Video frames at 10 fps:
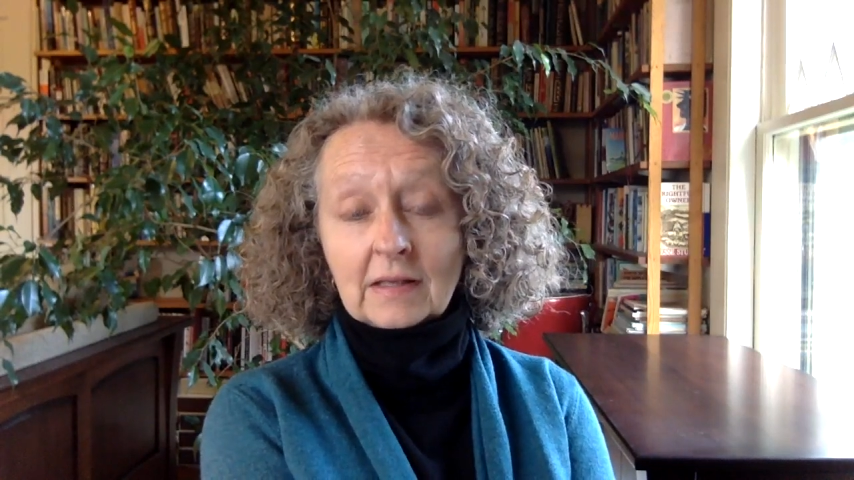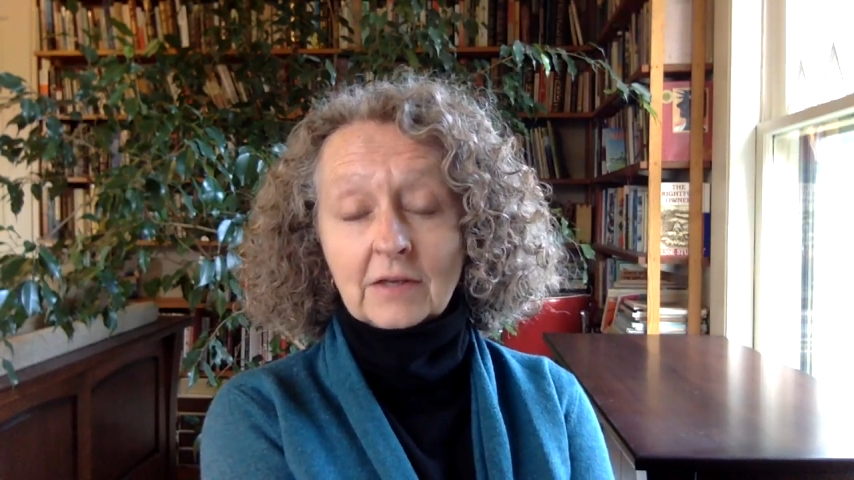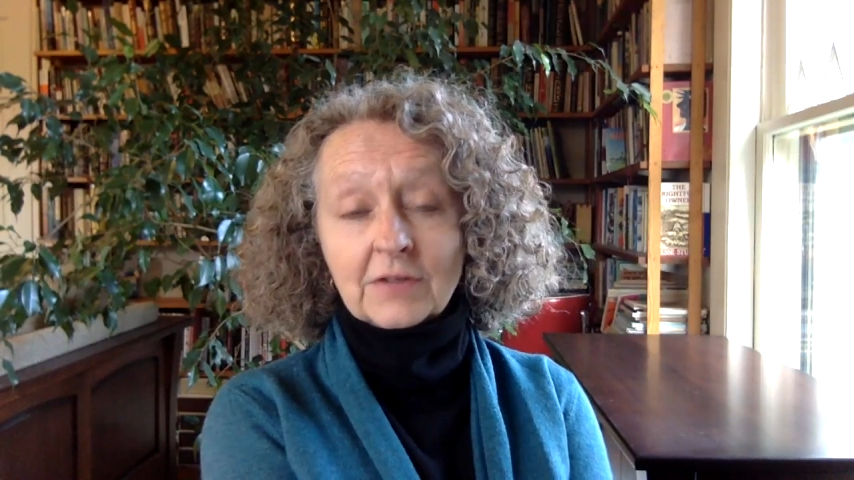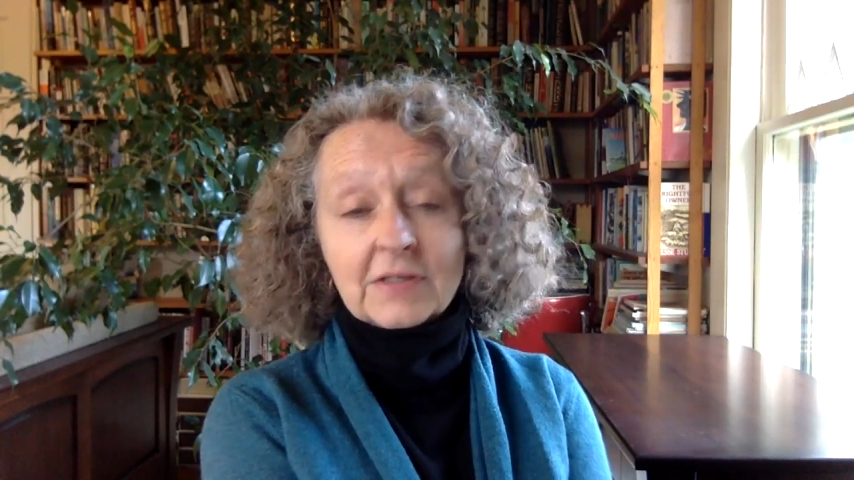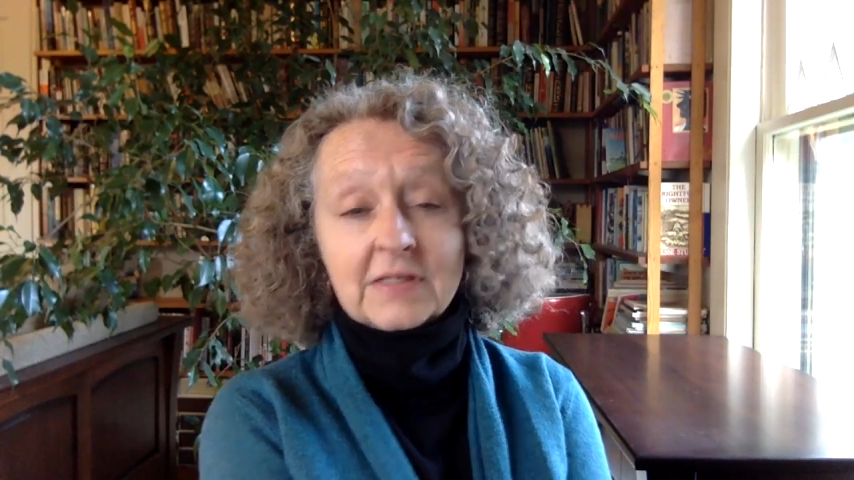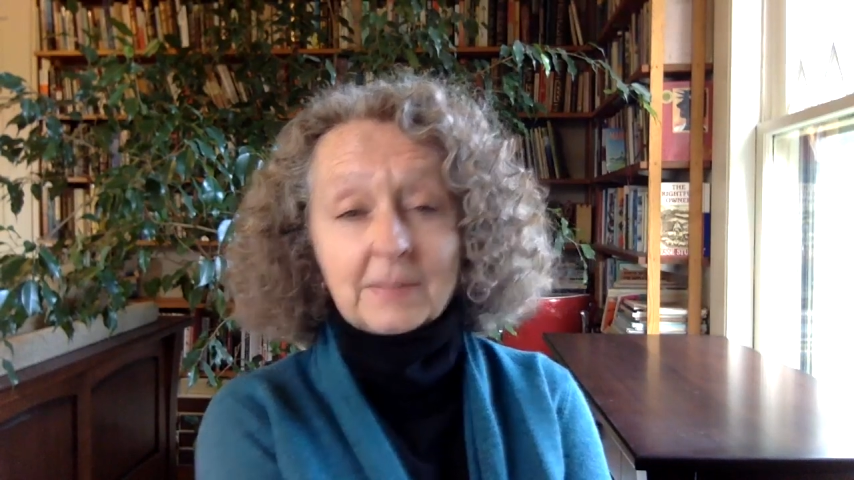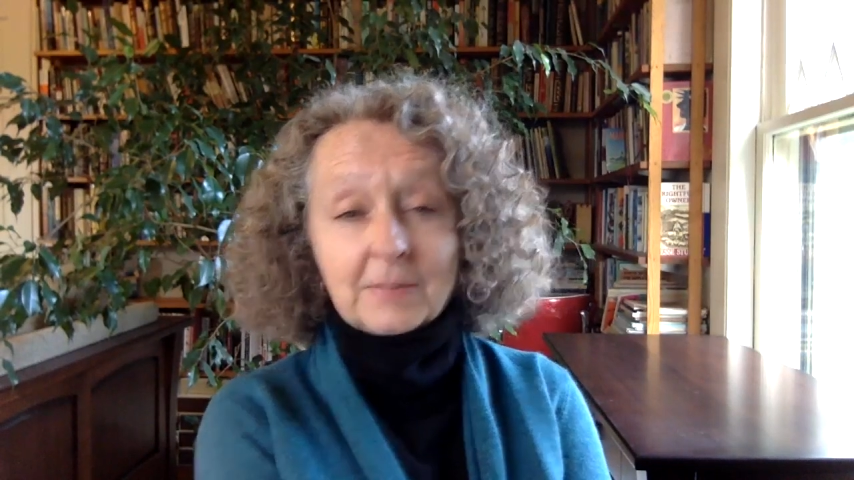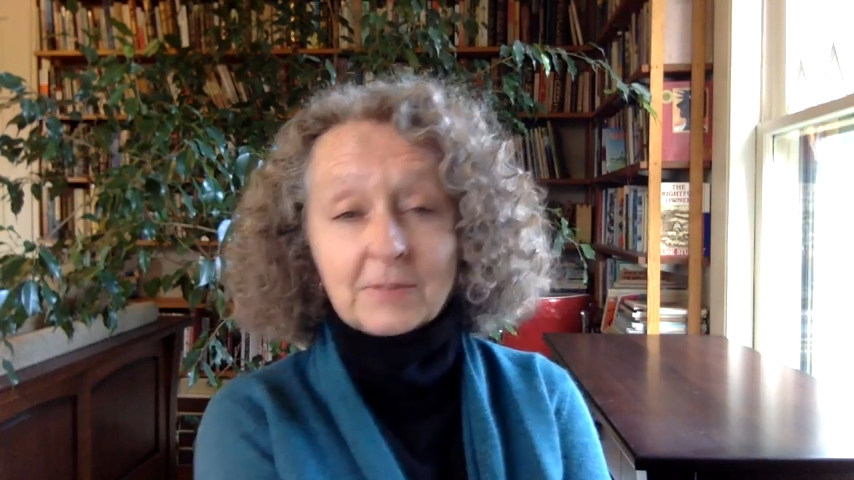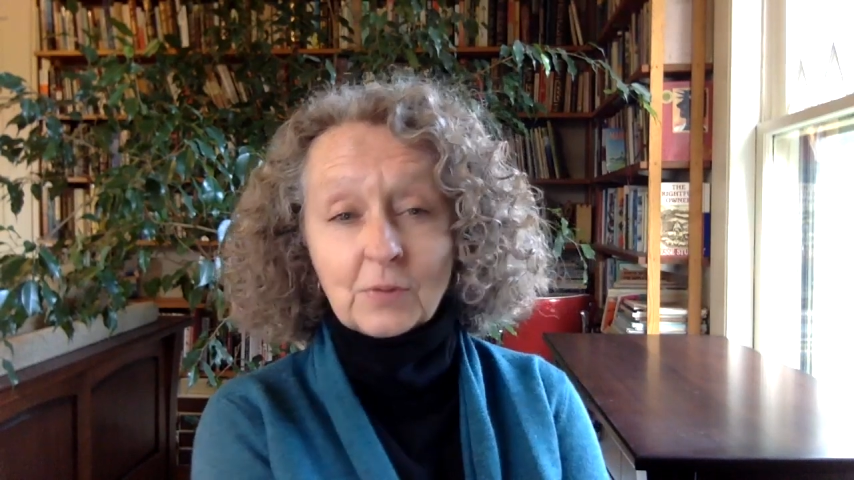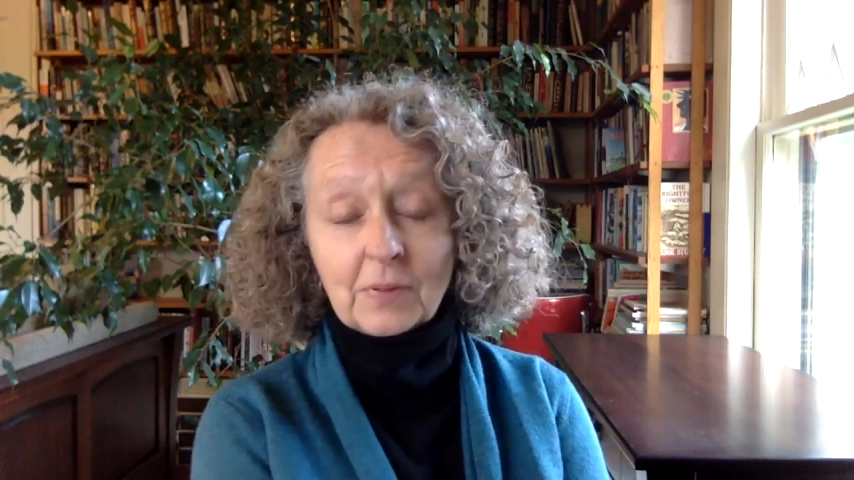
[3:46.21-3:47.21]
because it seems
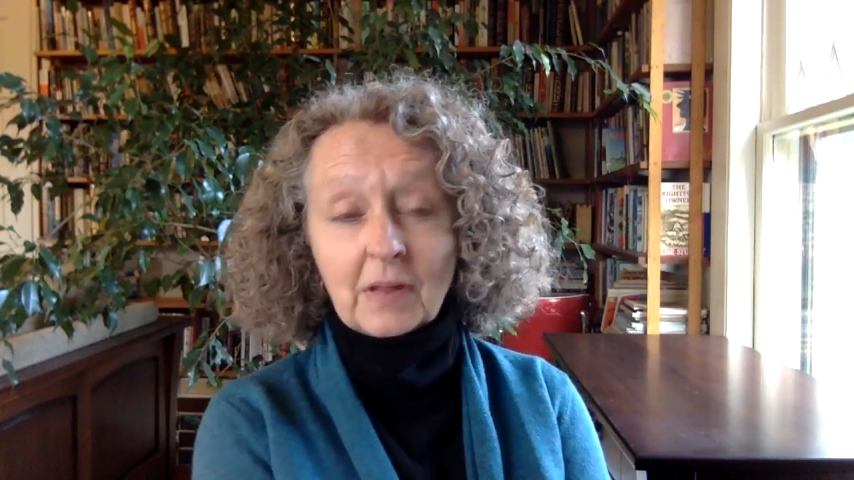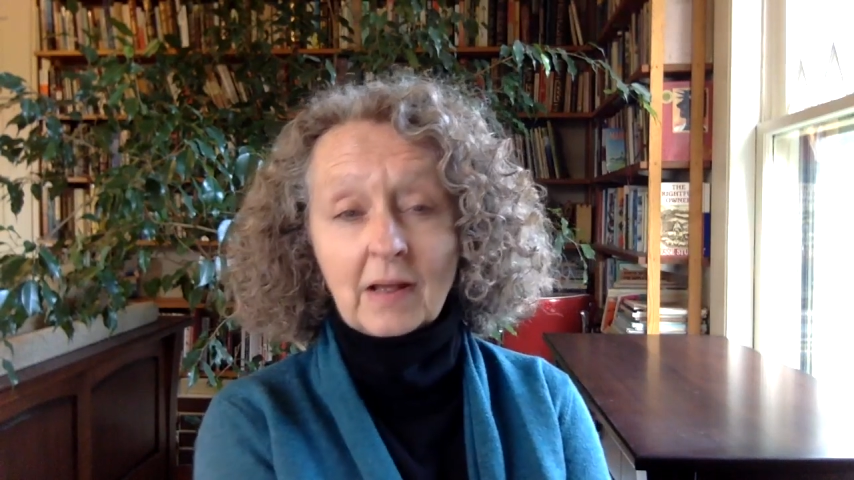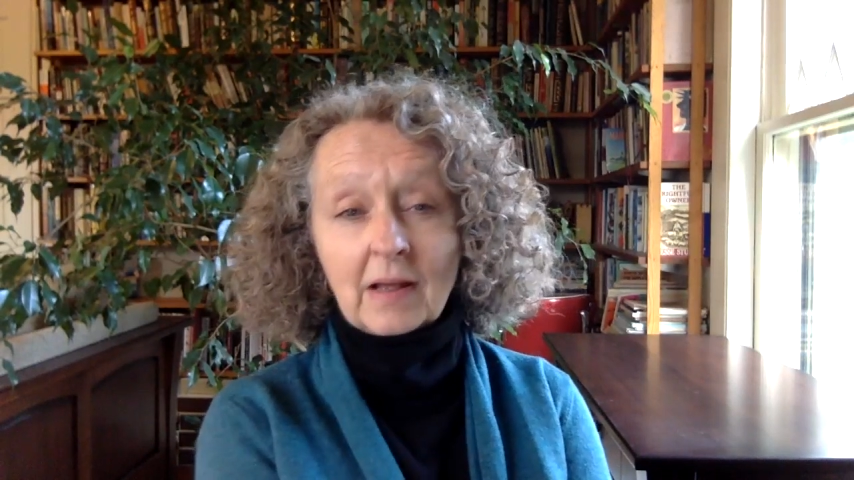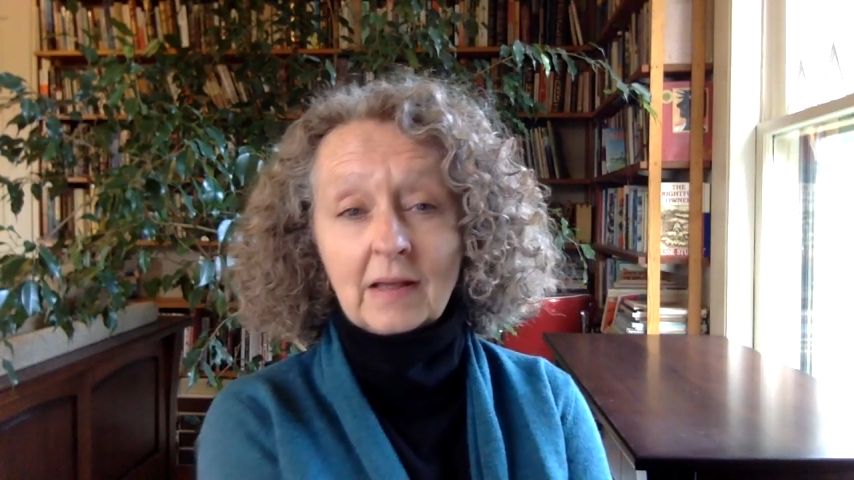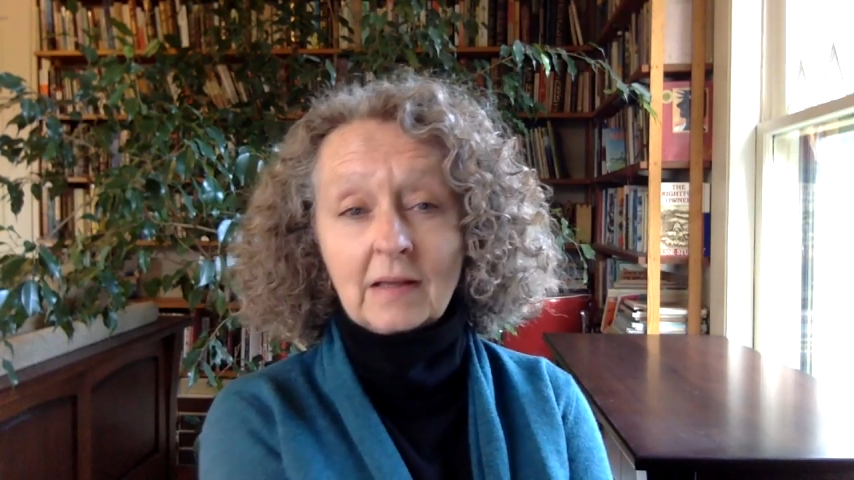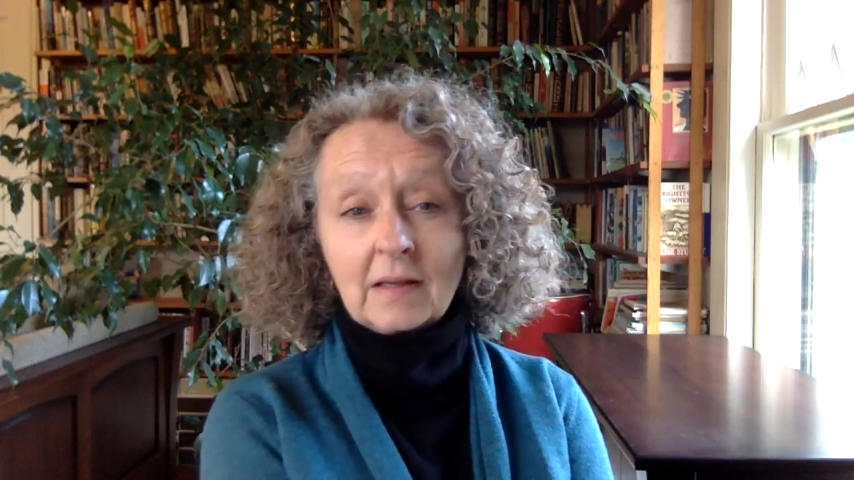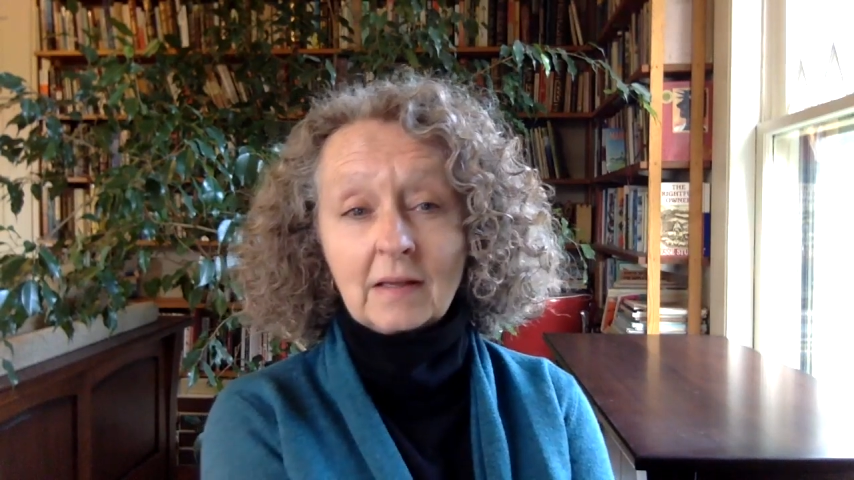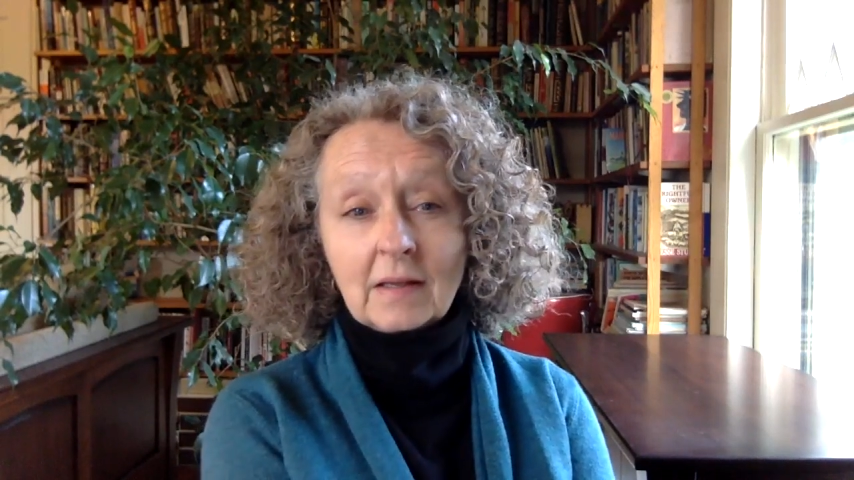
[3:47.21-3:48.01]
to apply,